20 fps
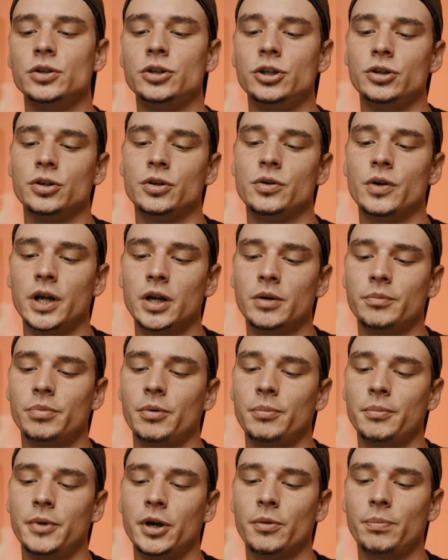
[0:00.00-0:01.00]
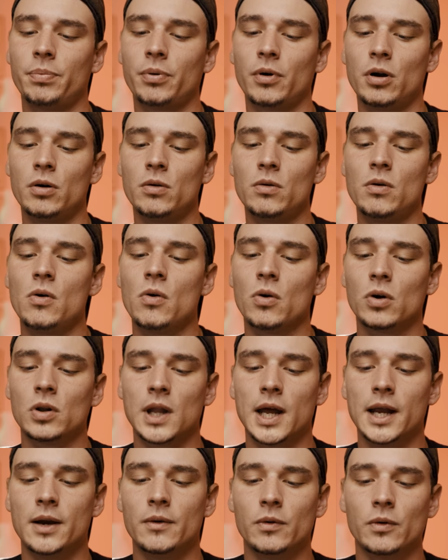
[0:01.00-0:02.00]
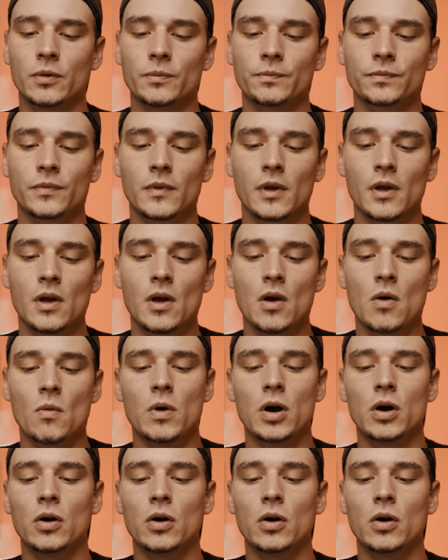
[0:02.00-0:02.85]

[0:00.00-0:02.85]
Do you grade in Premiere Pro or Lightroom?